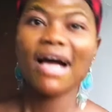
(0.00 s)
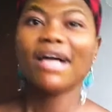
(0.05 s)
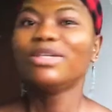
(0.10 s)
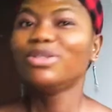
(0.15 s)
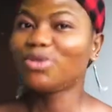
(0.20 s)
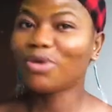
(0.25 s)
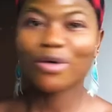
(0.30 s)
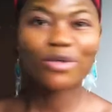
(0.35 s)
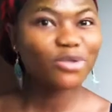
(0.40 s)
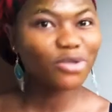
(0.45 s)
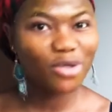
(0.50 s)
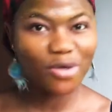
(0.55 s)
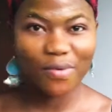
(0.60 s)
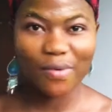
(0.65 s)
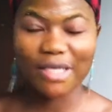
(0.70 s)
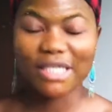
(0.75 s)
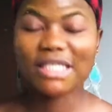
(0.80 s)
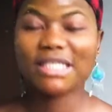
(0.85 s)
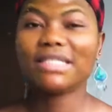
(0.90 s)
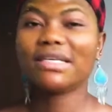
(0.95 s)
Don't do
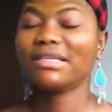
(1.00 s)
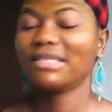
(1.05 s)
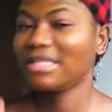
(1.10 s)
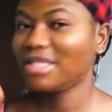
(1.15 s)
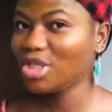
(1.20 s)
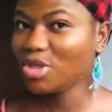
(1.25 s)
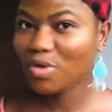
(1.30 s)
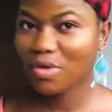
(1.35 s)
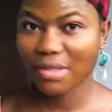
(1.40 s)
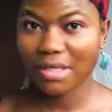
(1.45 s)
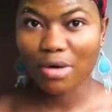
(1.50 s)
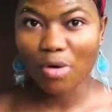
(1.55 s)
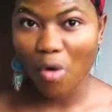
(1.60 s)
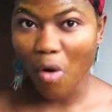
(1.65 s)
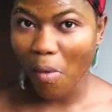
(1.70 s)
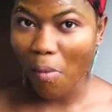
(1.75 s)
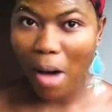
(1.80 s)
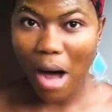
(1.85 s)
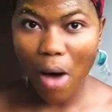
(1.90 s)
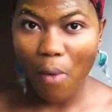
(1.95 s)
it. Just use a
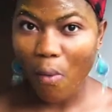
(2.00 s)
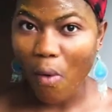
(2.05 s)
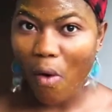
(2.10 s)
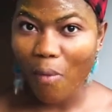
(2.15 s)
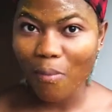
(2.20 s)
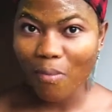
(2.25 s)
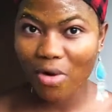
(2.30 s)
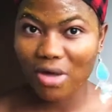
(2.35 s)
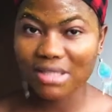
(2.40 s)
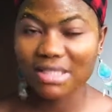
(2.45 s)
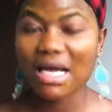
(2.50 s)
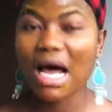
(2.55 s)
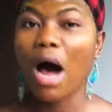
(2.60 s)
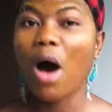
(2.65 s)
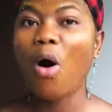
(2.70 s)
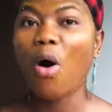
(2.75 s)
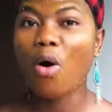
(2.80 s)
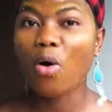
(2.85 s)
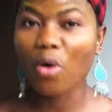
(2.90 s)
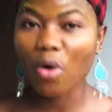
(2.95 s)
normal warm water
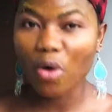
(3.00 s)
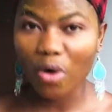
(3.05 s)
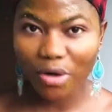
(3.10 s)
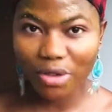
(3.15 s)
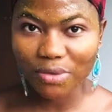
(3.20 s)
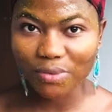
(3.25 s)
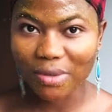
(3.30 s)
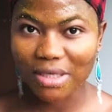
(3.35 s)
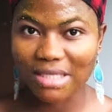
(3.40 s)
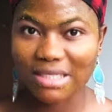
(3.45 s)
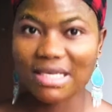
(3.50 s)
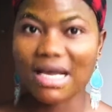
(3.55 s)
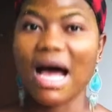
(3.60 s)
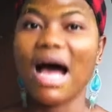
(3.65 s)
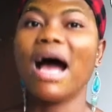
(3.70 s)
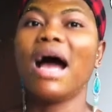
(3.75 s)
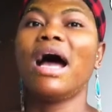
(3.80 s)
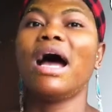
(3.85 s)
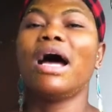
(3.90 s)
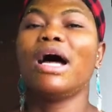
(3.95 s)
or cold water
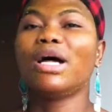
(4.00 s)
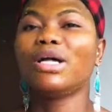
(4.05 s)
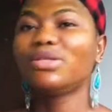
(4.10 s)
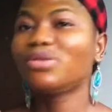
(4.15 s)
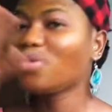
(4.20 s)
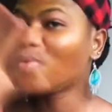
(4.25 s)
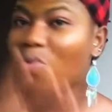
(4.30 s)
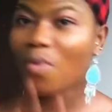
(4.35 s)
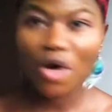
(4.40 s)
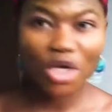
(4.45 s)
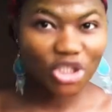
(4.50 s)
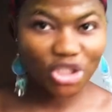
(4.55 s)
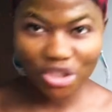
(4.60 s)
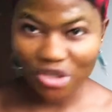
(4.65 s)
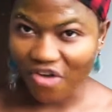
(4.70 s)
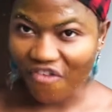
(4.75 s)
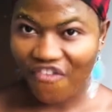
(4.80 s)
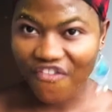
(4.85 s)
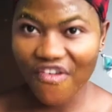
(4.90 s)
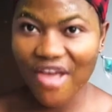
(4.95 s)
to wash your
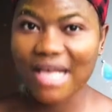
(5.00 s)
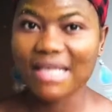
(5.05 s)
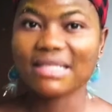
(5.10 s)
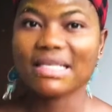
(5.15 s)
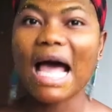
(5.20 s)
face.